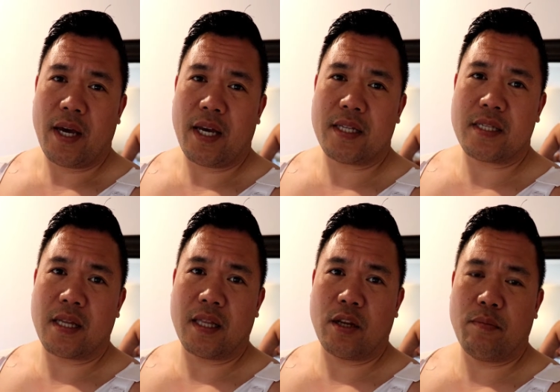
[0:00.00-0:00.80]
It's
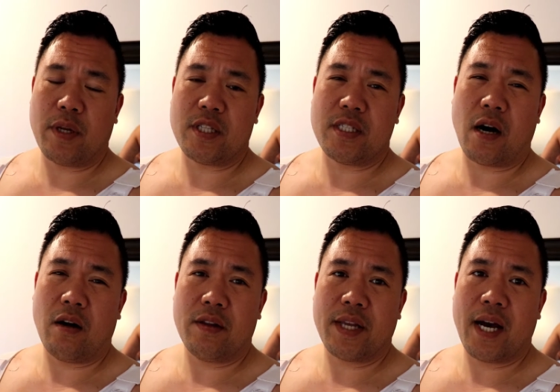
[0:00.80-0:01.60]
a little bit
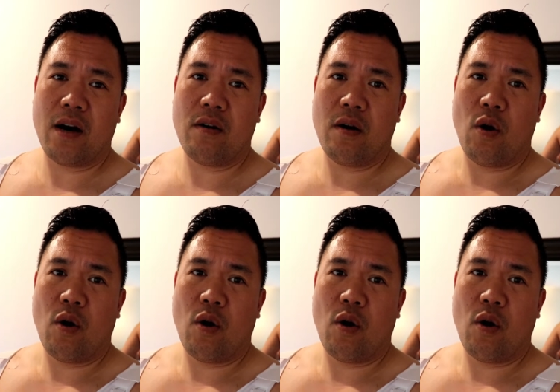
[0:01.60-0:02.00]
dull now.